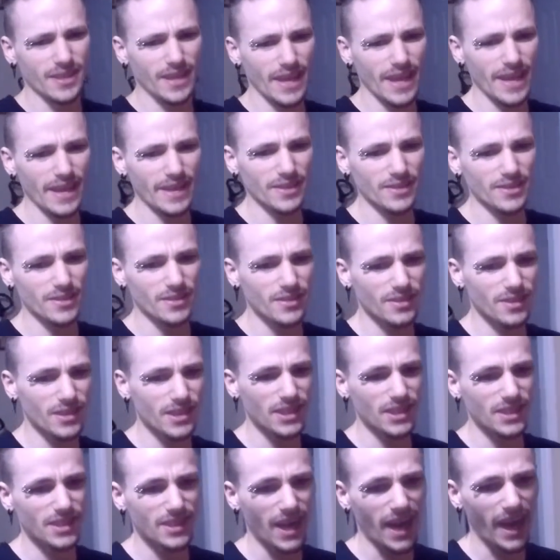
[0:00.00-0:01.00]

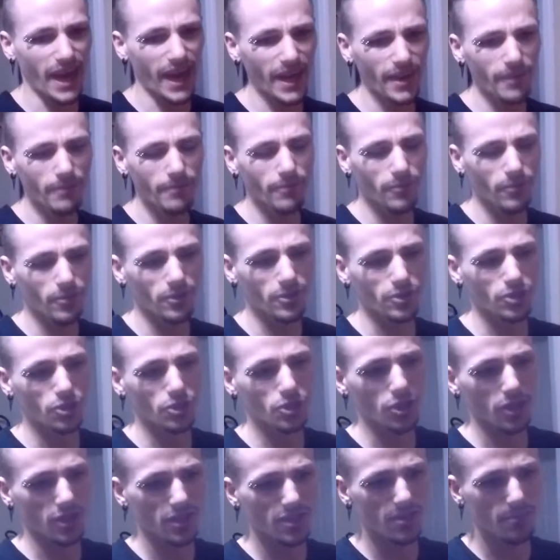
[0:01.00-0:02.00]
the time for
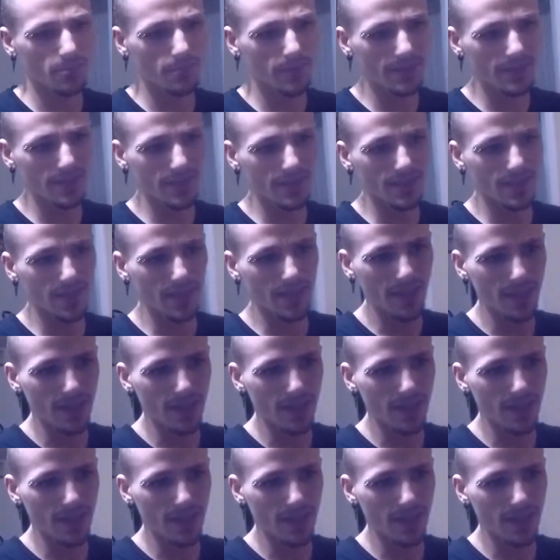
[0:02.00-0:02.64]
adjustment